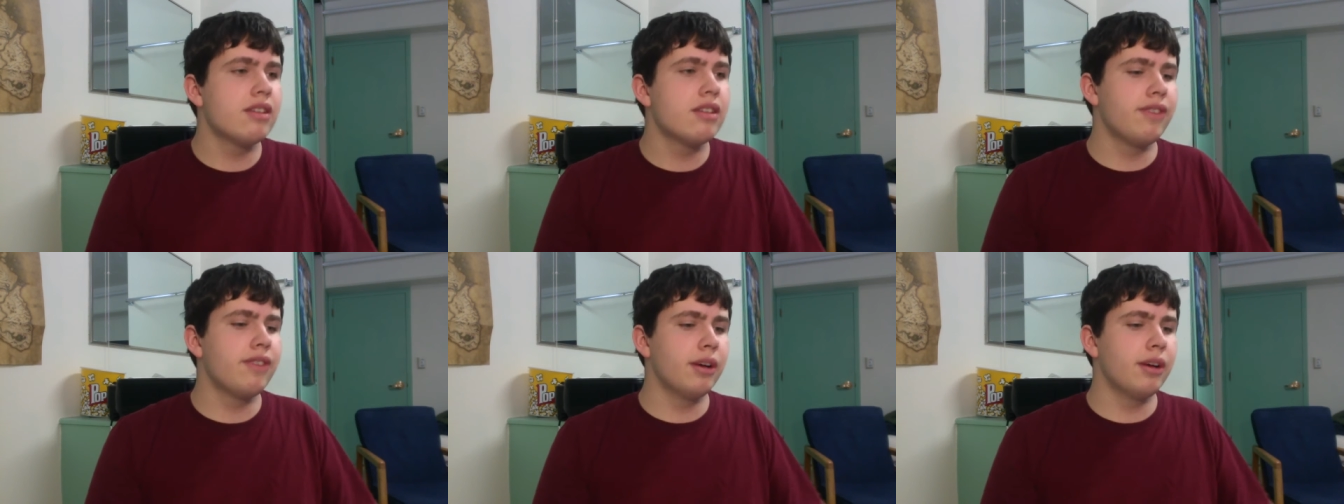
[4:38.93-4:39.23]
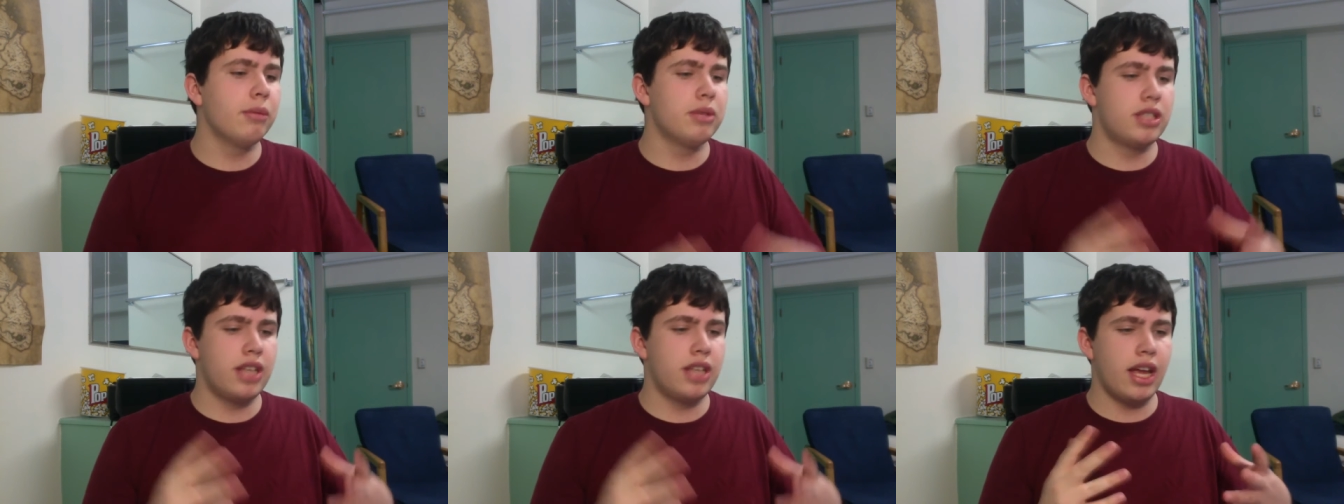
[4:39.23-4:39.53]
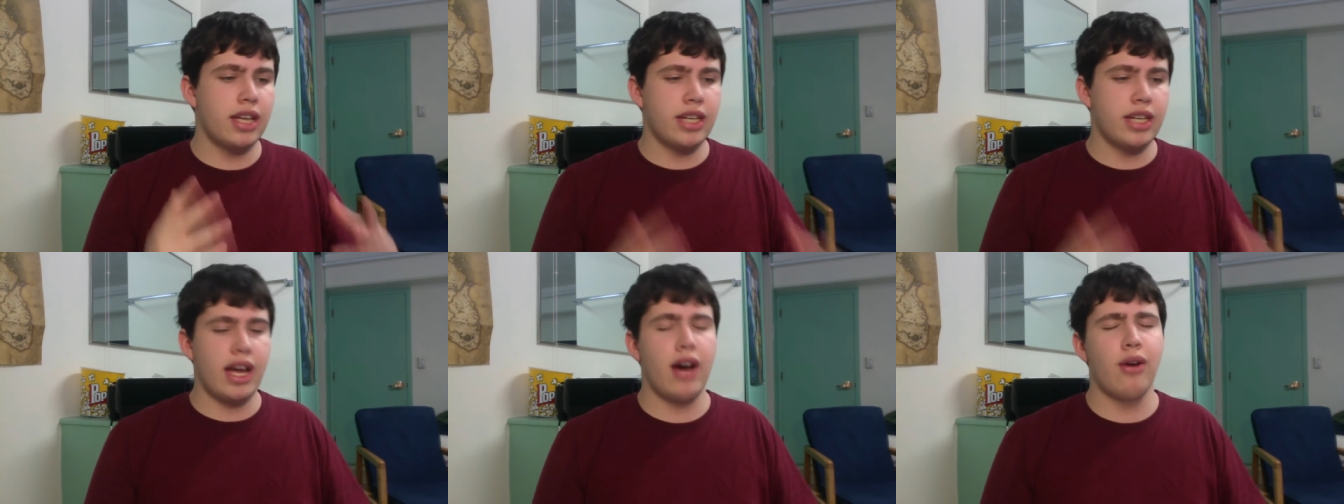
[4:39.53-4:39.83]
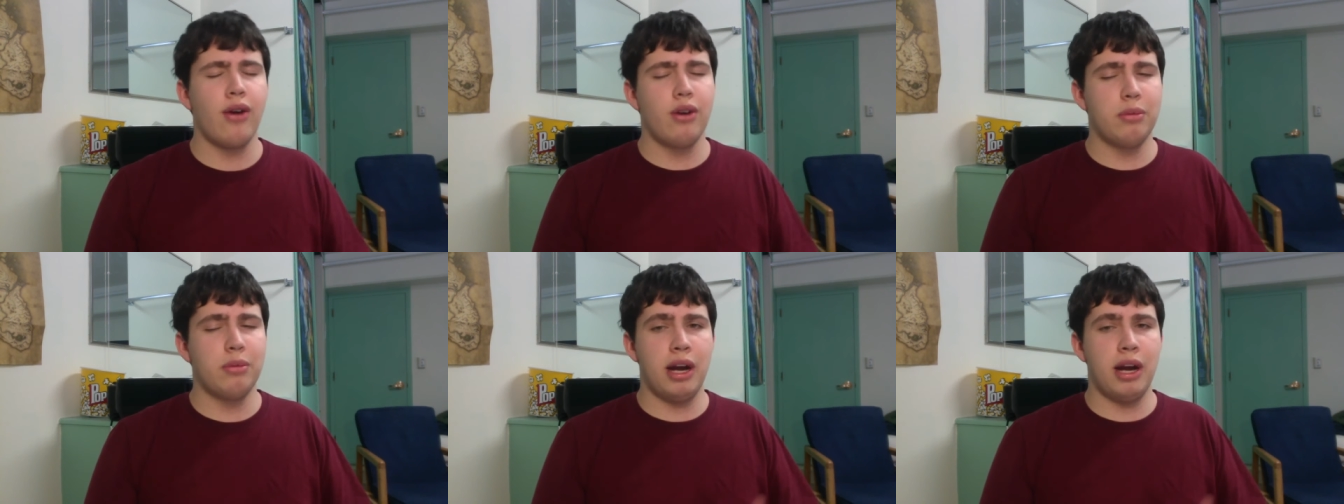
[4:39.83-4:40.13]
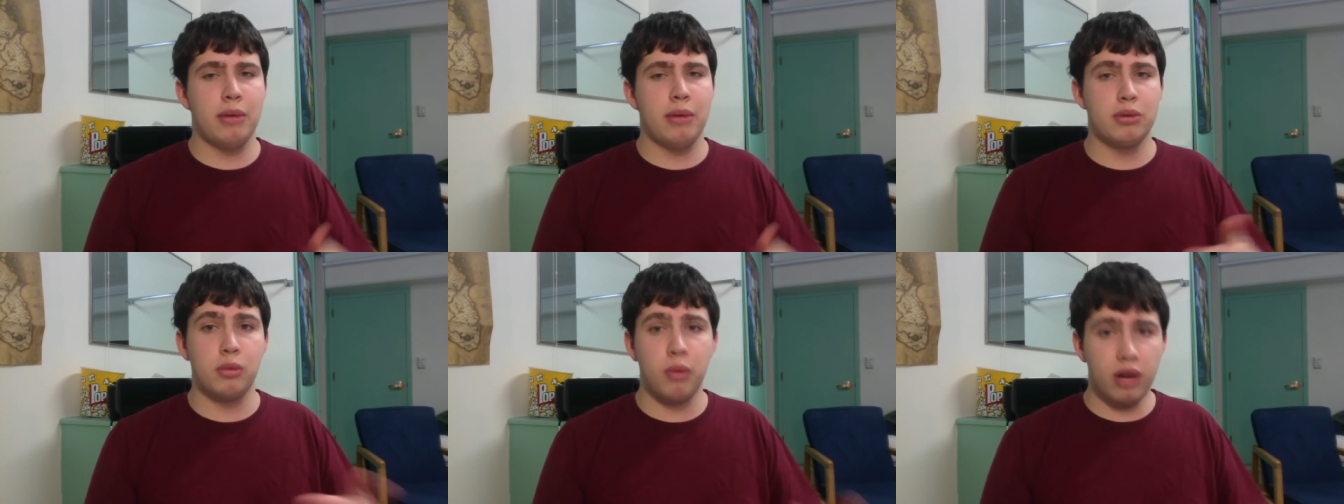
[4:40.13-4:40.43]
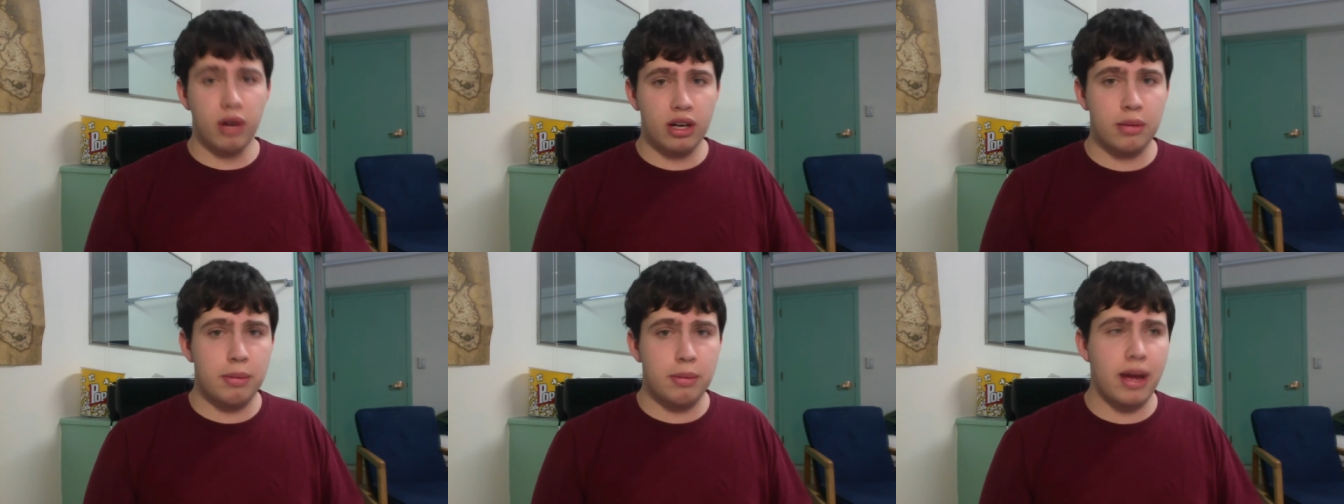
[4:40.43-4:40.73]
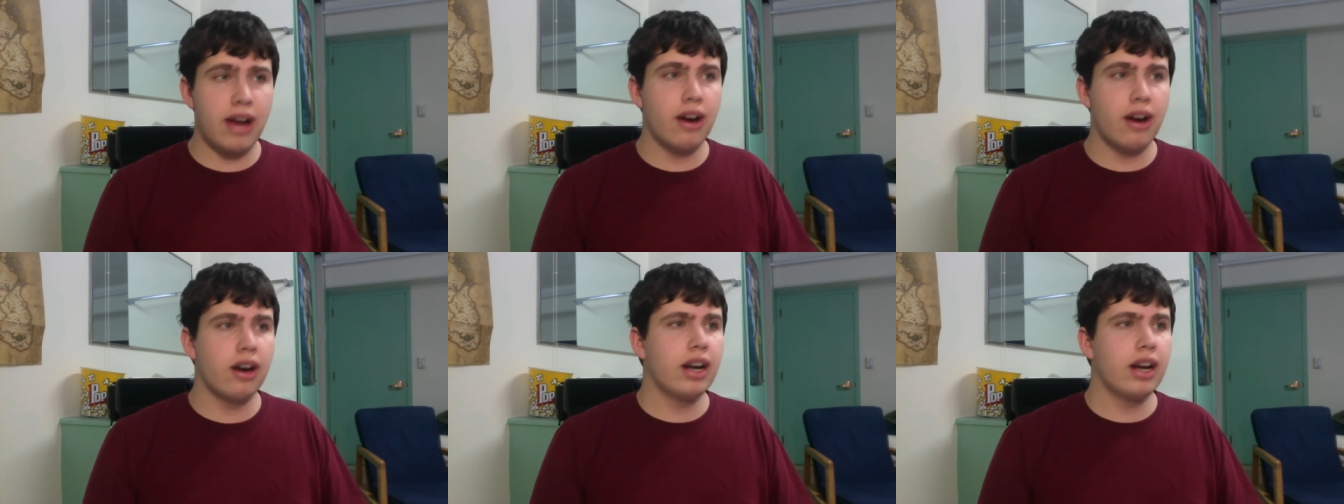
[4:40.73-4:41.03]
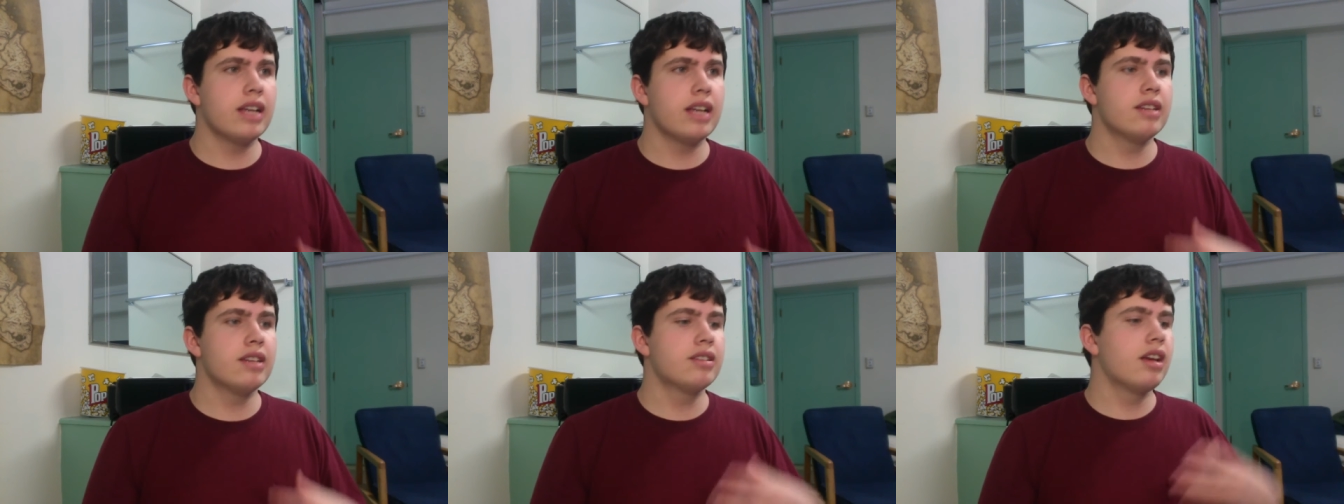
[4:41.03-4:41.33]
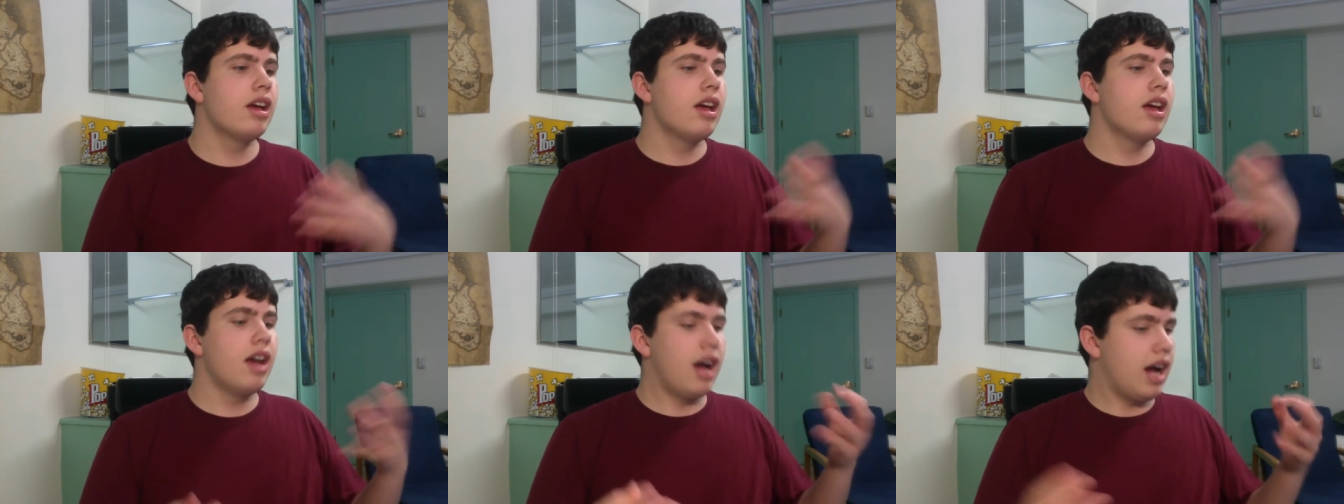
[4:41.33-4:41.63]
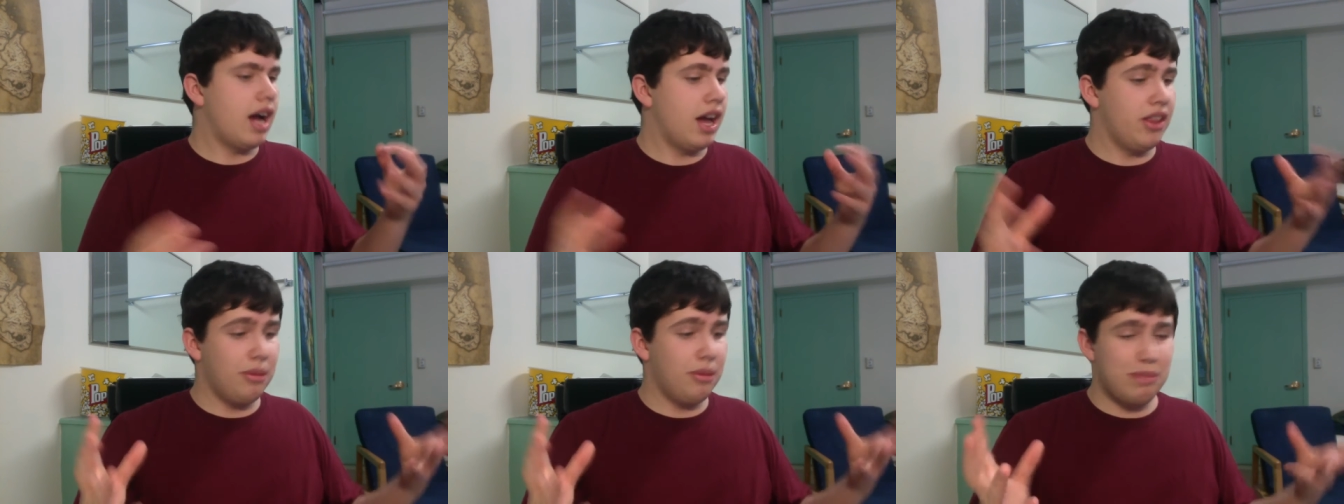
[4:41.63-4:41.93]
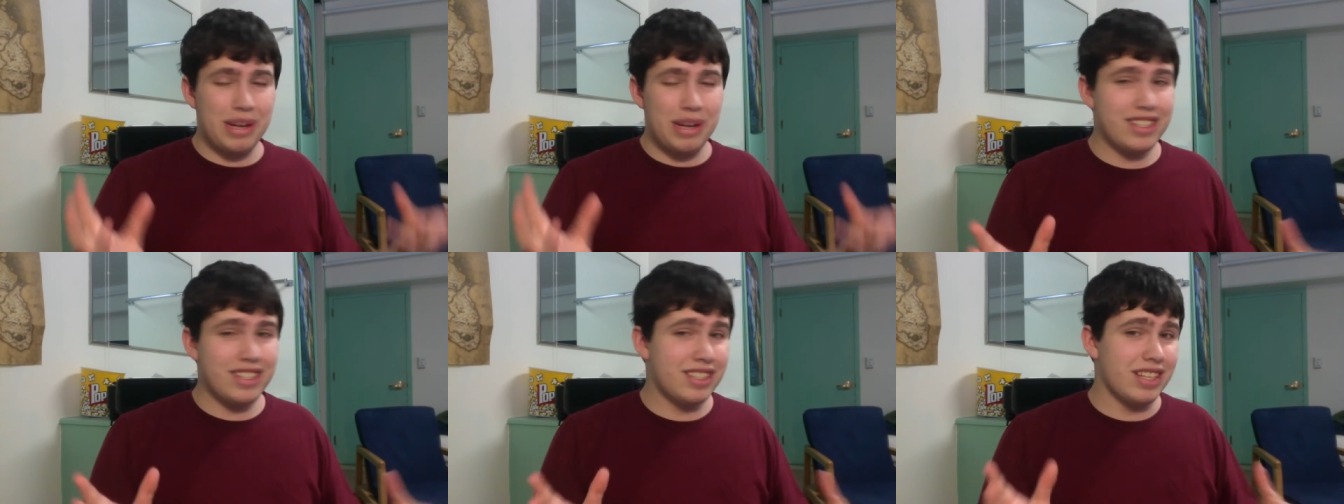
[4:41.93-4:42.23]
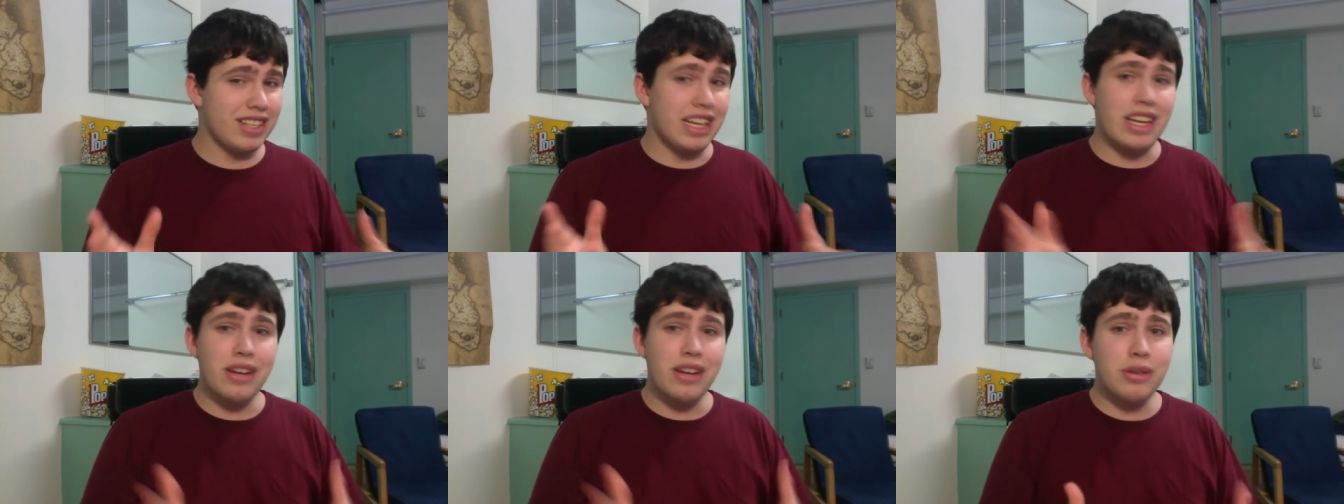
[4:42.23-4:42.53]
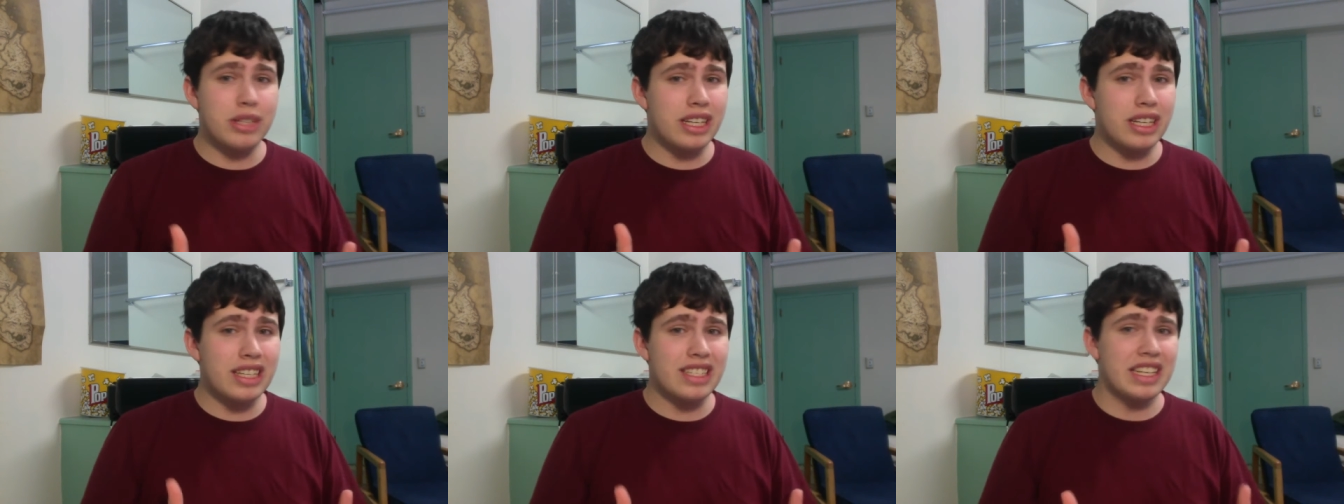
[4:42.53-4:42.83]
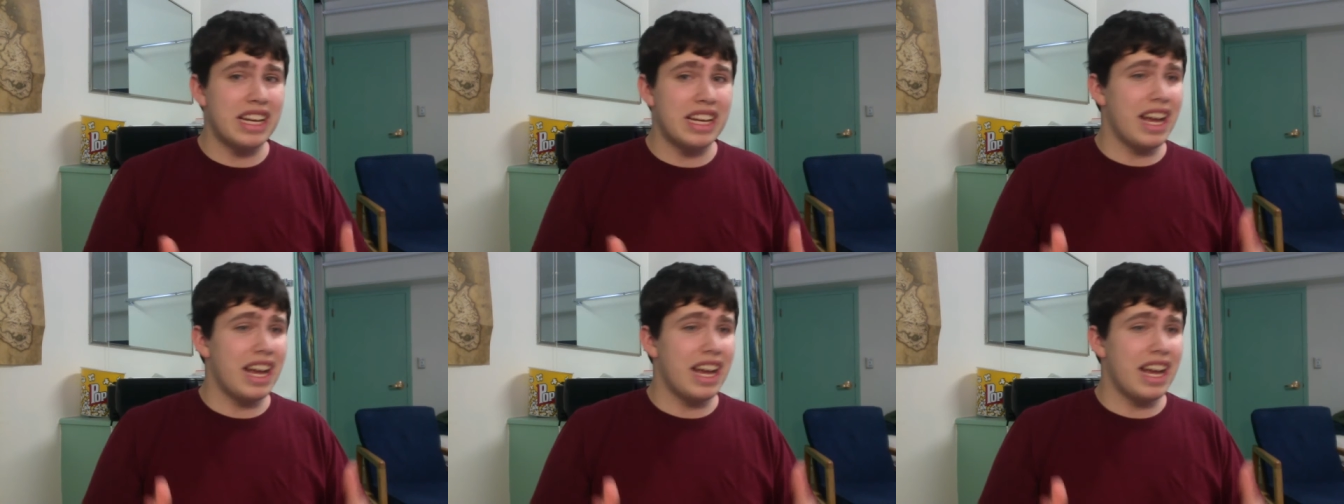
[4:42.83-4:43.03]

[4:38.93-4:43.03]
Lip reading: film stand out or perhaps work better is the pieces it uses,